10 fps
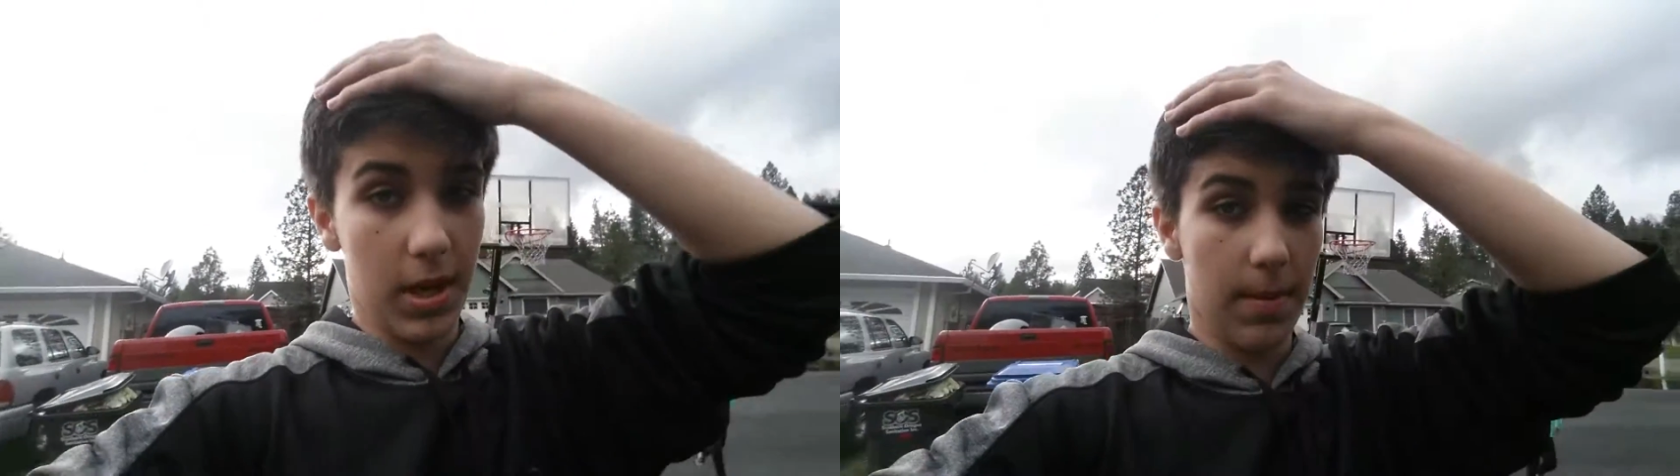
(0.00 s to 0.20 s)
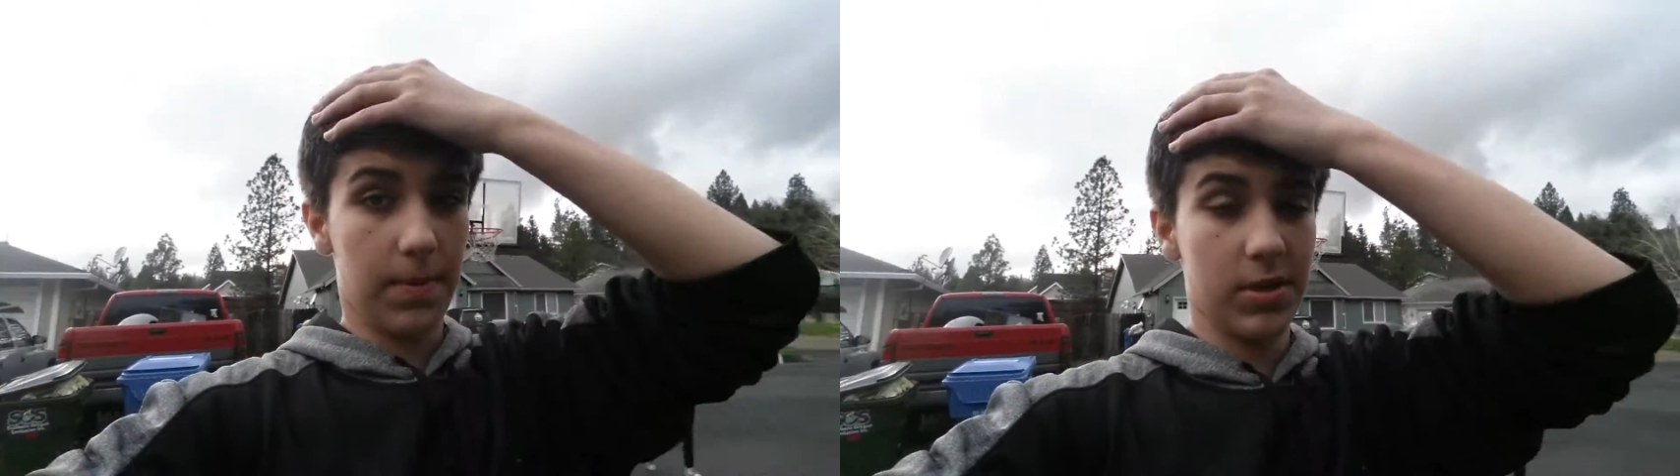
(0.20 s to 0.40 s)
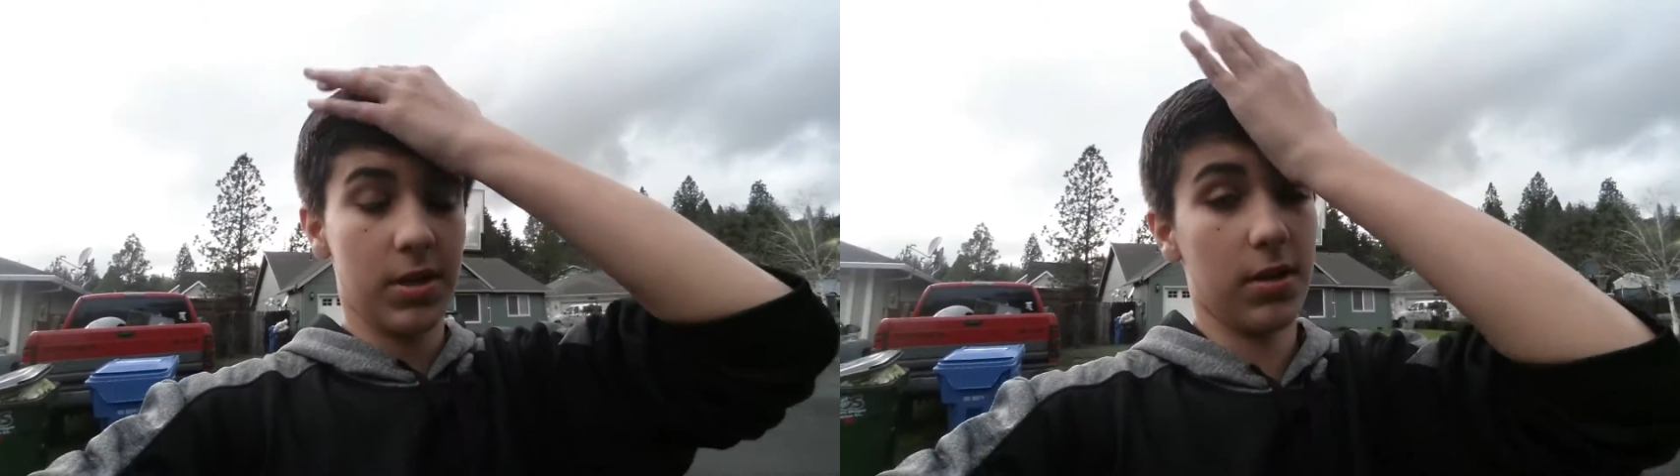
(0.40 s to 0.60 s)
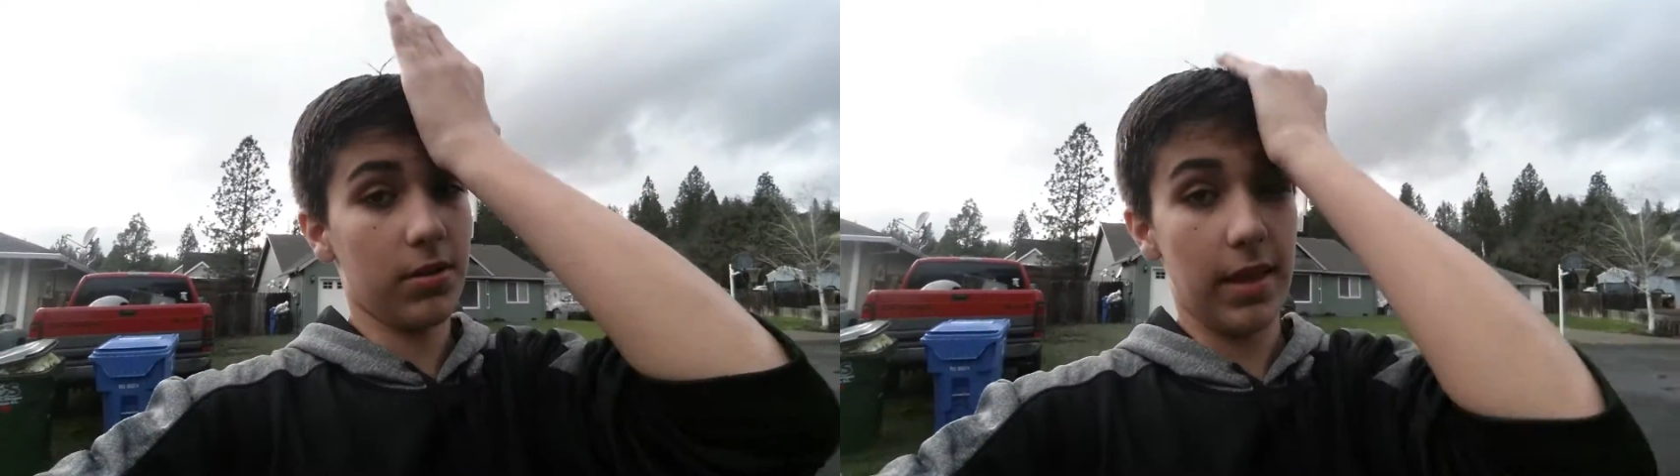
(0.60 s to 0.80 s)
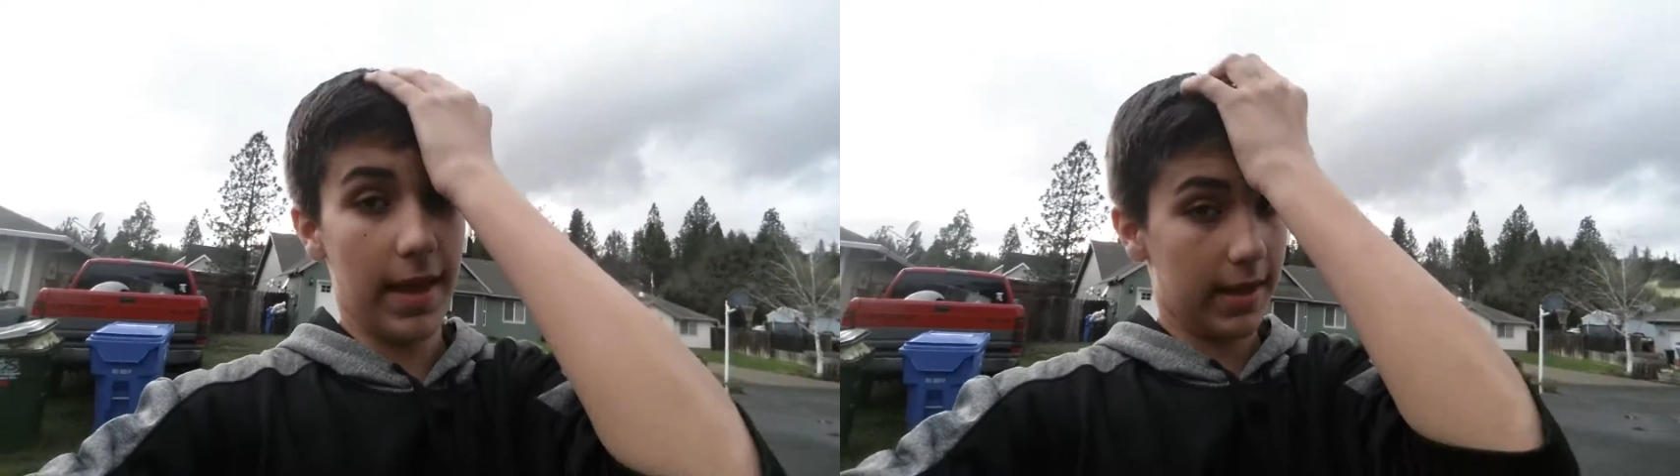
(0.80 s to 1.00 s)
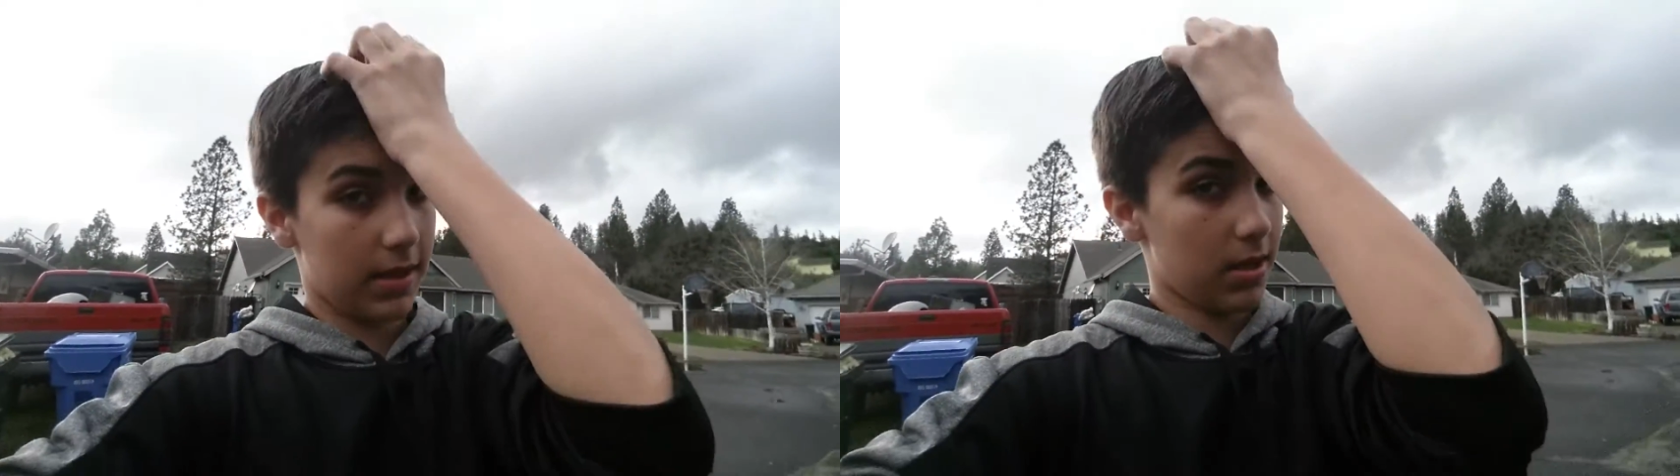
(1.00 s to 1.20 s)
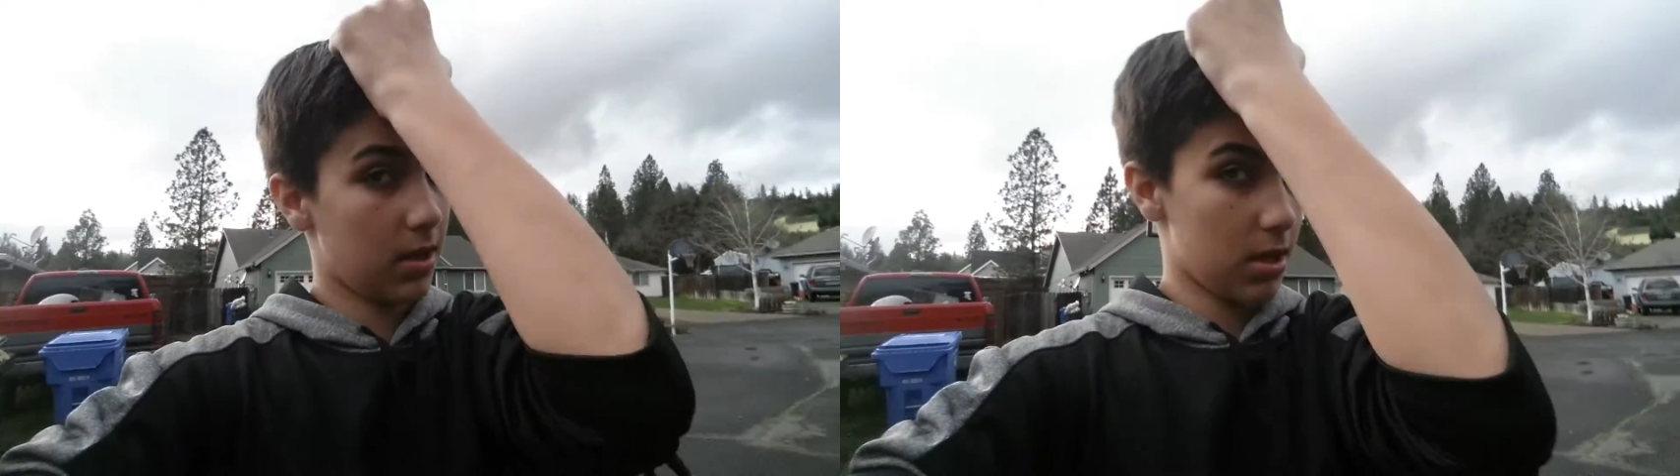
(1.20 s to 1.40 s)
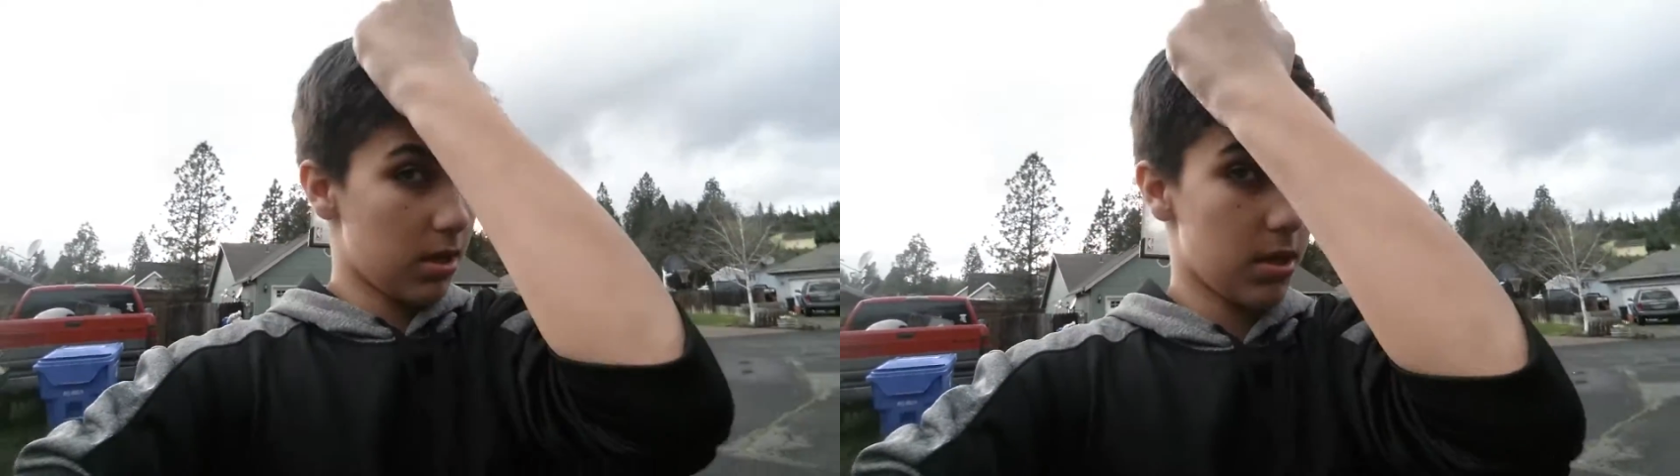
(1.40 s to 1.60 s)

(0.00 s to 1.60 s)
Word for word: be up until like